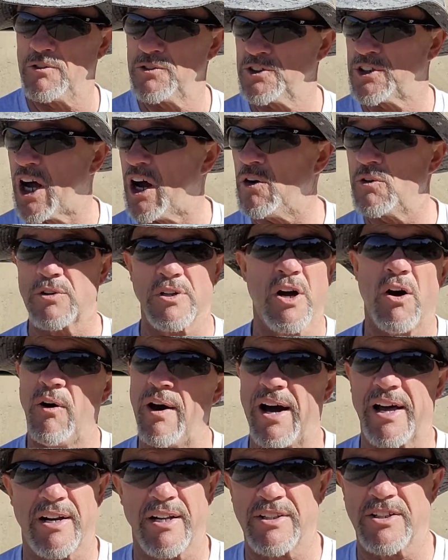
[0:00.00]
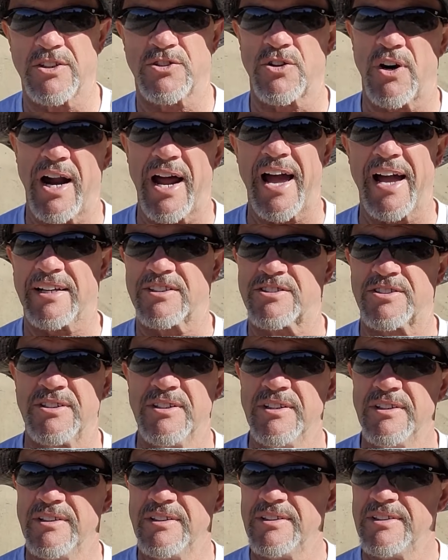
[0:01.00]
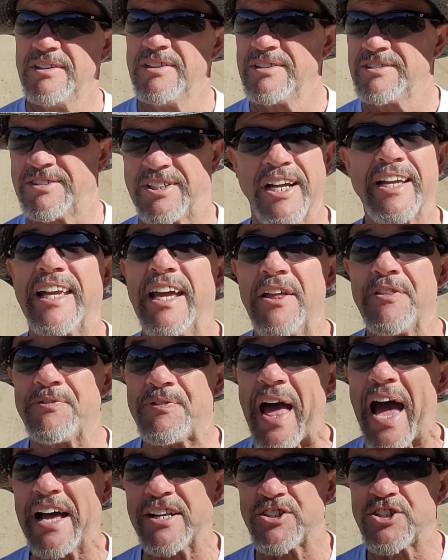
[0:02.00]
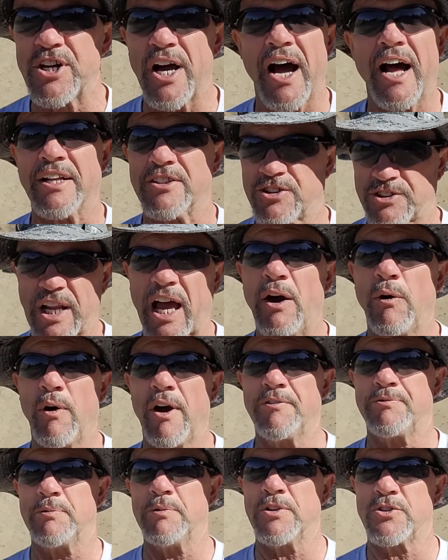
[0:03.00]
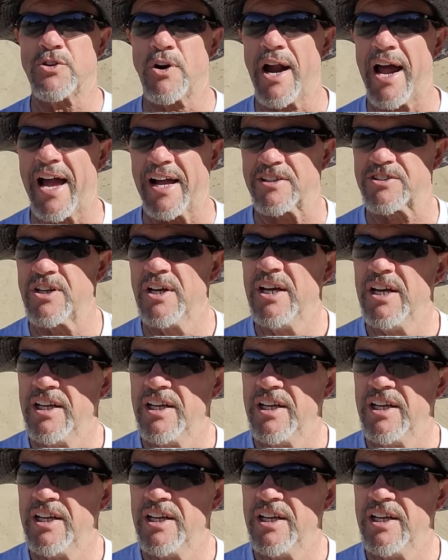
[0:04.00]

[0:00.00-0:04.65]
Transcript: Don't go out on the tracks to get that shot. Stay away from the tracks.